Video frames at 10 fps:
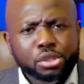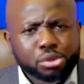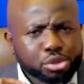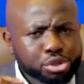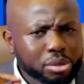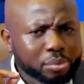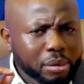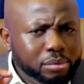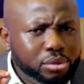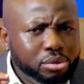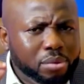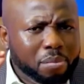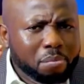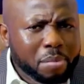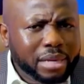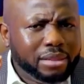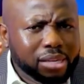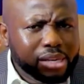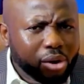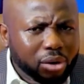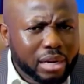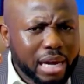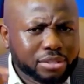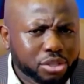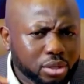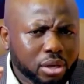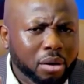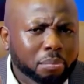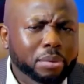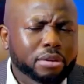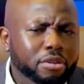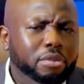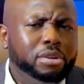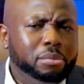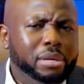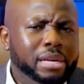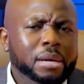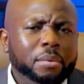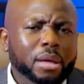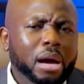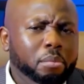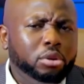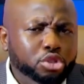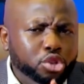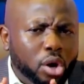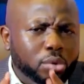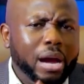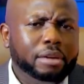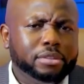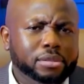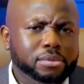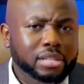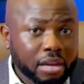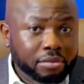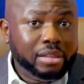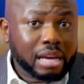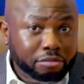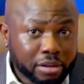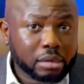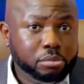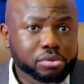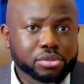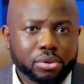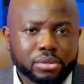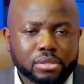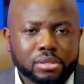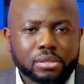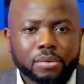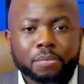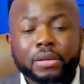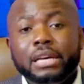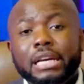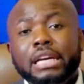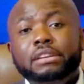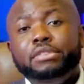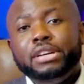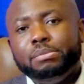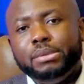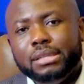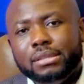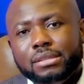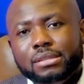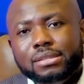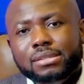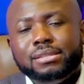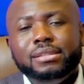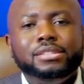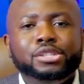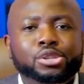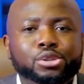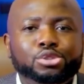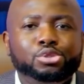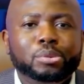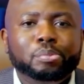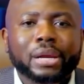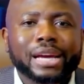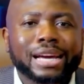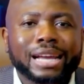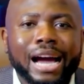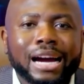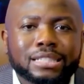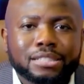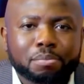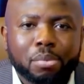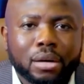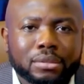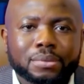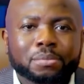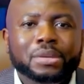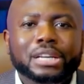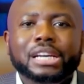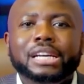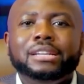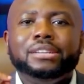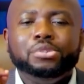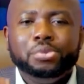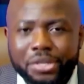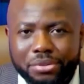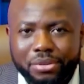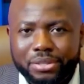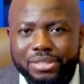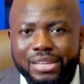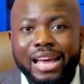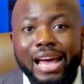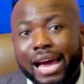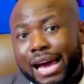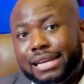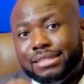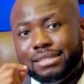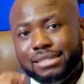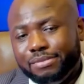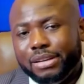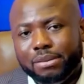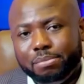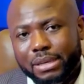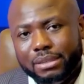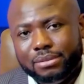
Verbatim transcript: You should be able to make the organization compete favorably among your rivals given the available resources. Invariably, CTOs should play an active part in research and development.